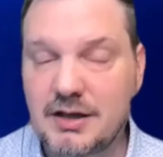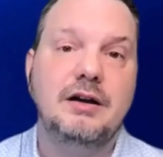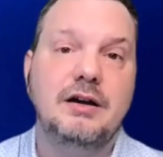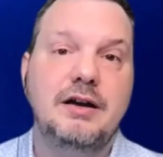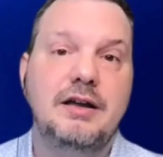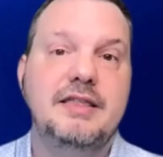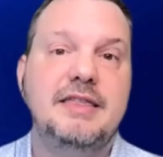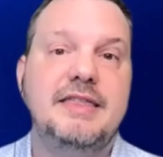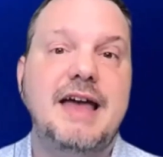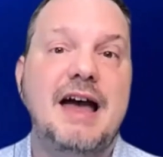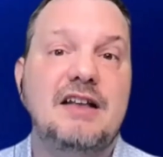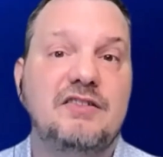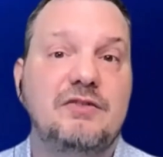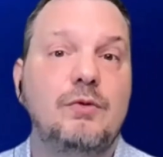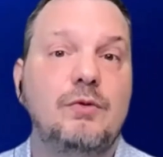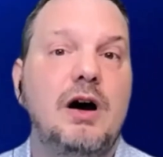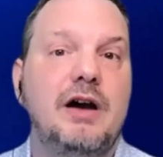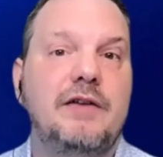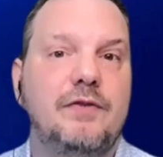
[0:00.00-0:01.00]
And that's
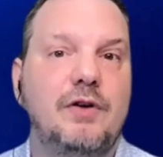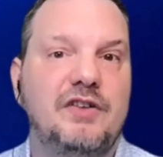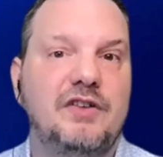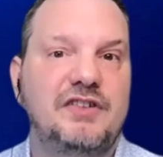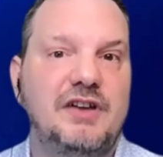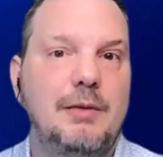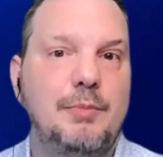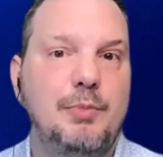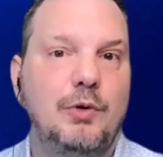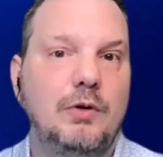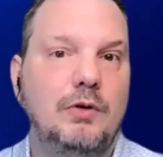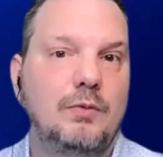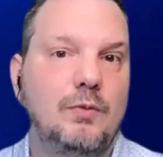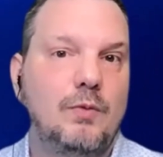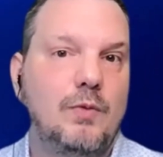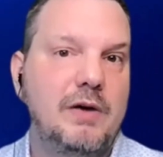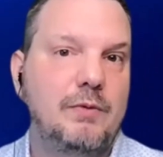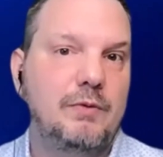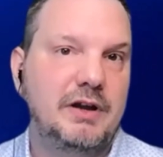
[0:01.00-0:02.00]
why, for example,
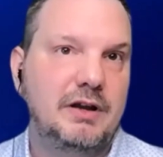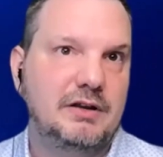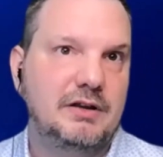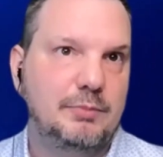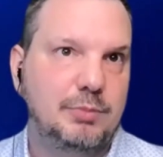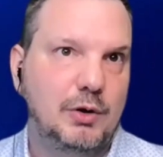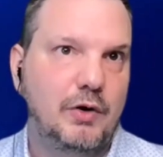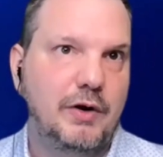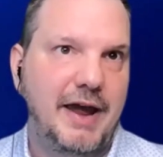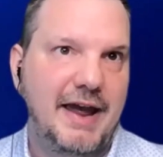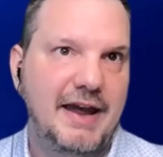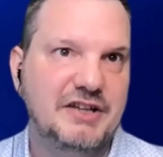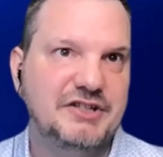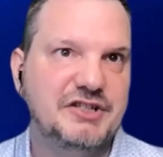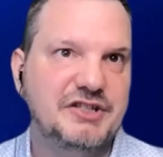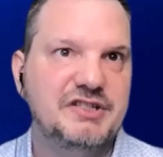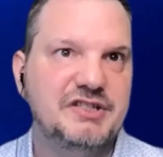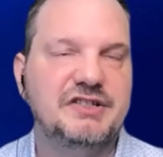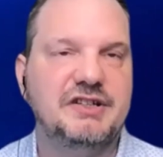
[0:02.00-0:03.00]
when we deploy
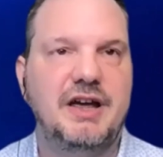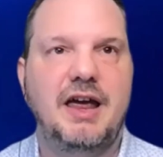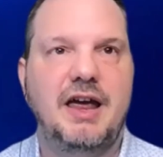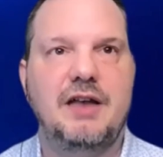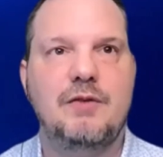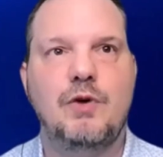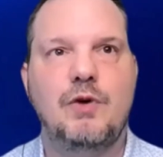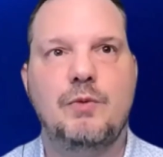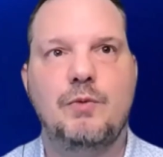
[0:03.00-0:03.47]
agents and when we